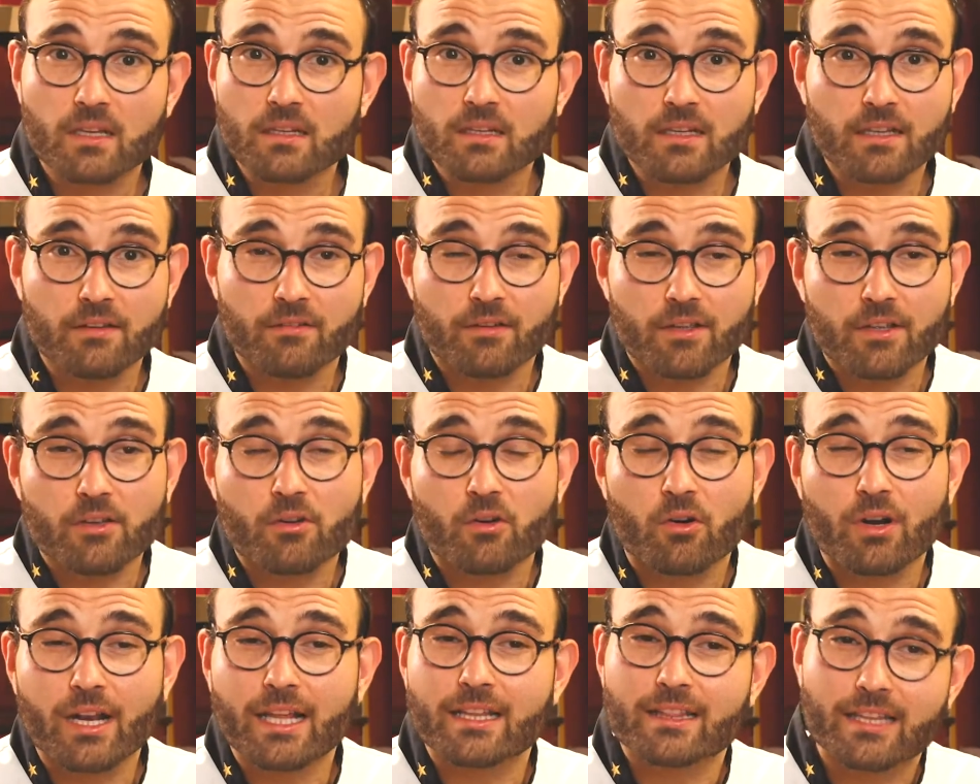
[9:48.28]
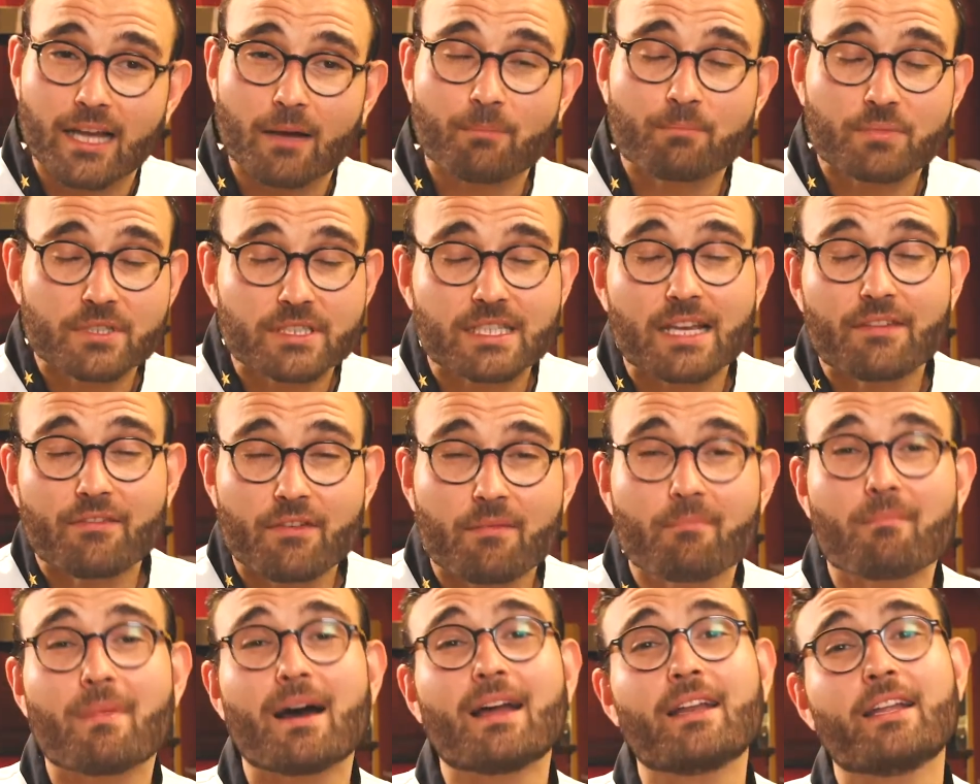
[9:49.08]
even you're gonna end up
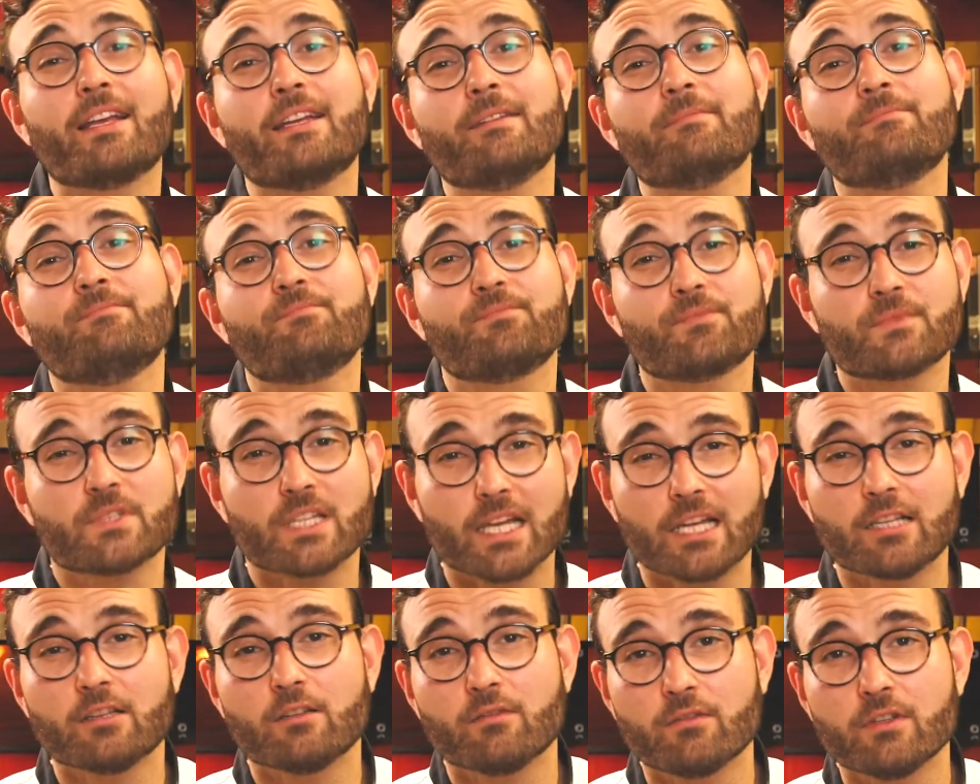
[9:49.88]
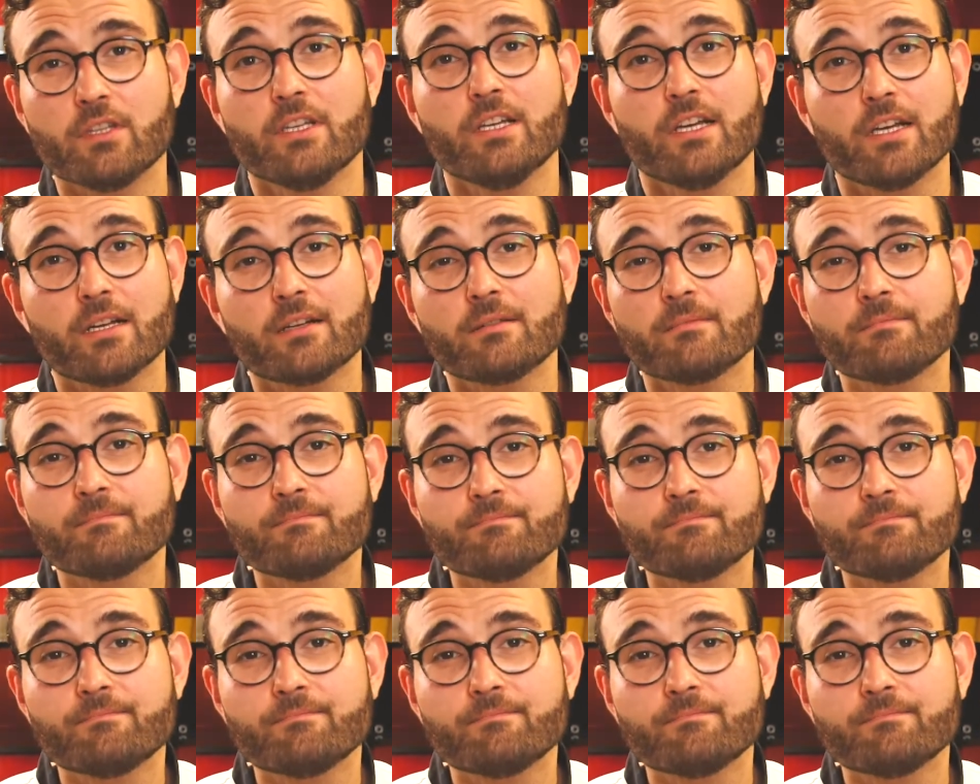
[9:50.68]
saving money at the end of the year.